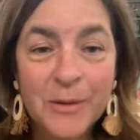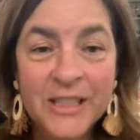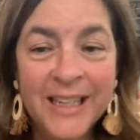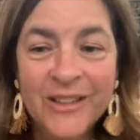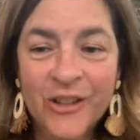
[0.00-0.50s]

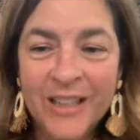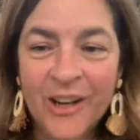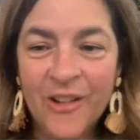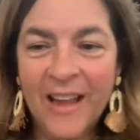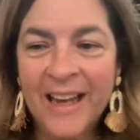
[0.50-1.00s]
projector and
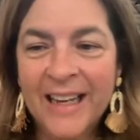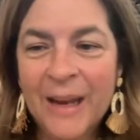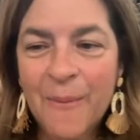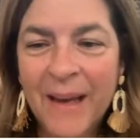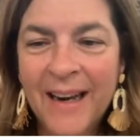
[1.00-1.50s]
don't like
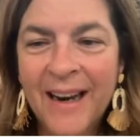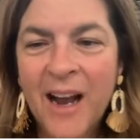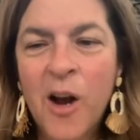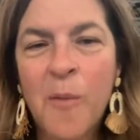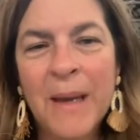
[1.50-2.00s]
it, but
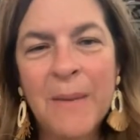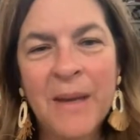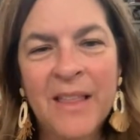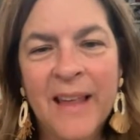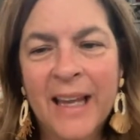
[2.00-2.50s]
oh,
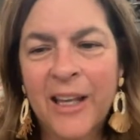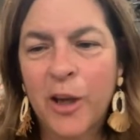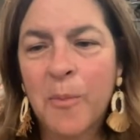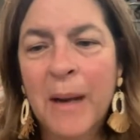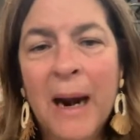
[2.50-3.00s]
Mimi, thank
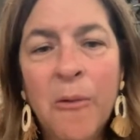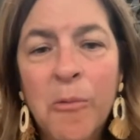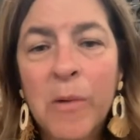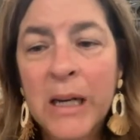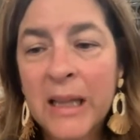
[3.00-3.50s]
you. But I
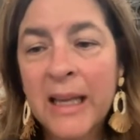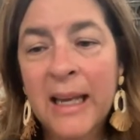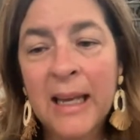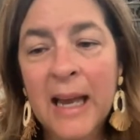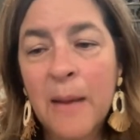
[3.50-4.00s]

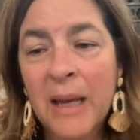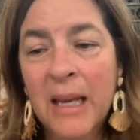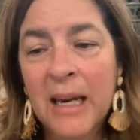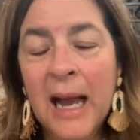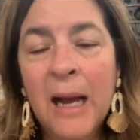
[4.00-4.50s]

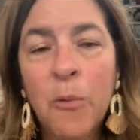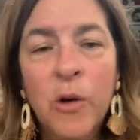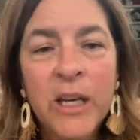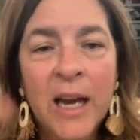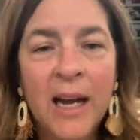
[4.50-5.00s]

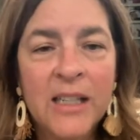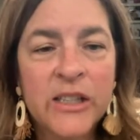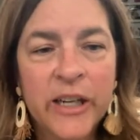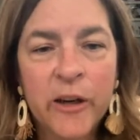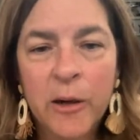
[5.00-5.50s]
would not
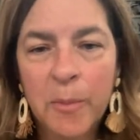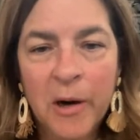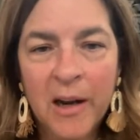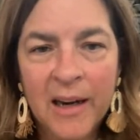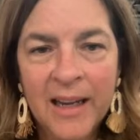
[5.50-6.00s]
share a
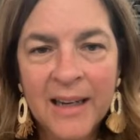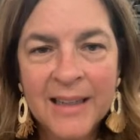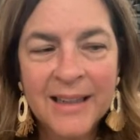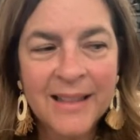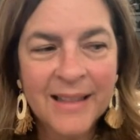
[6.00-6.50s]
product
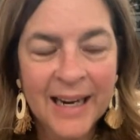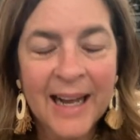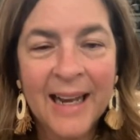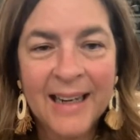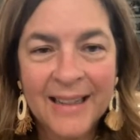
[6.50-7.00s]
that
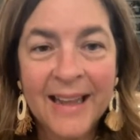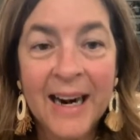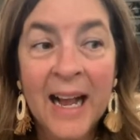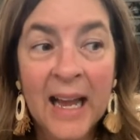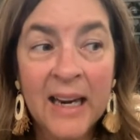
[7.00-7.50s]

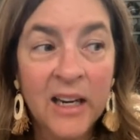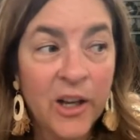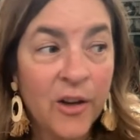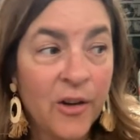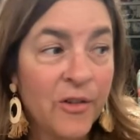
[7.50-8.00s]
I hadn't
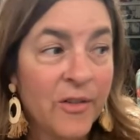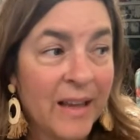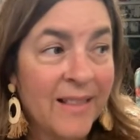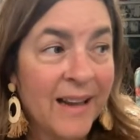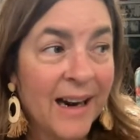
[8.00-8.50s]
used
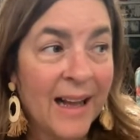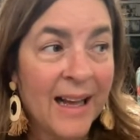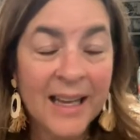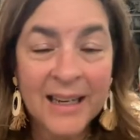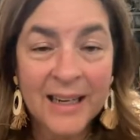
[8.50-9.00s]
and that I